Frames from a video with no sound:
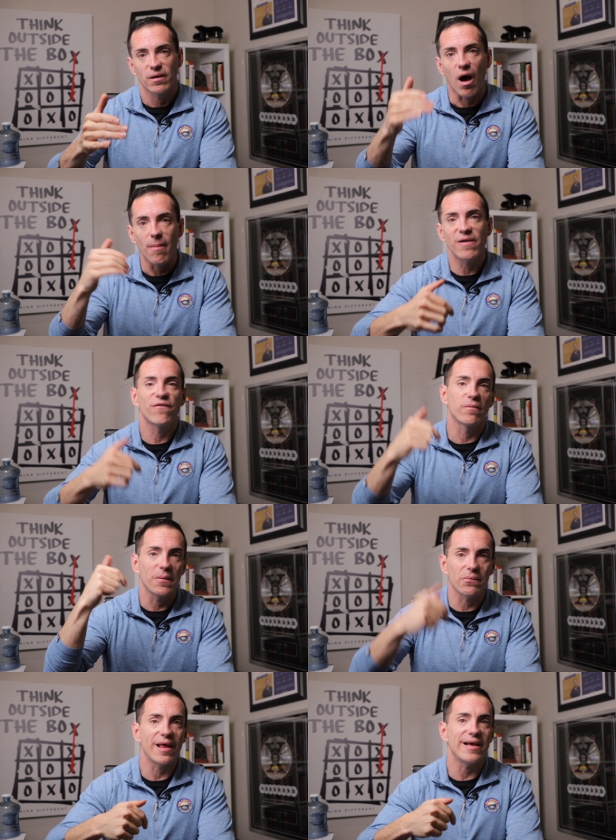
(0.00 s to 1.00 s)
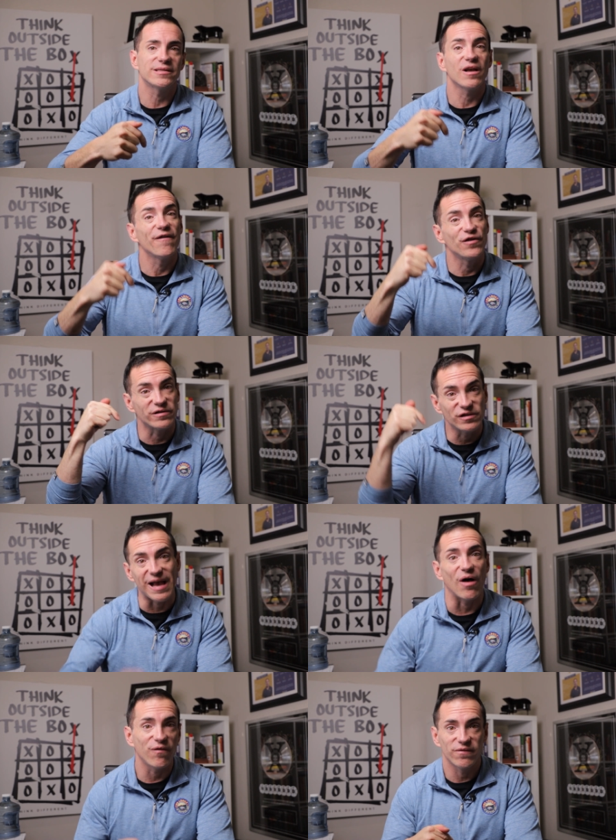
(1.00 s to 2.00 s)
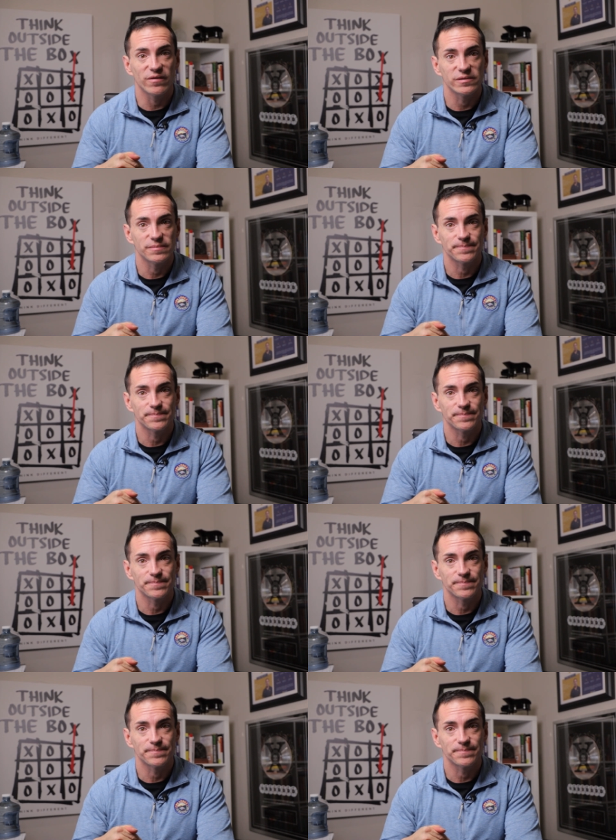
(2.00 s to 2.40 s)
coming from the place of yourself.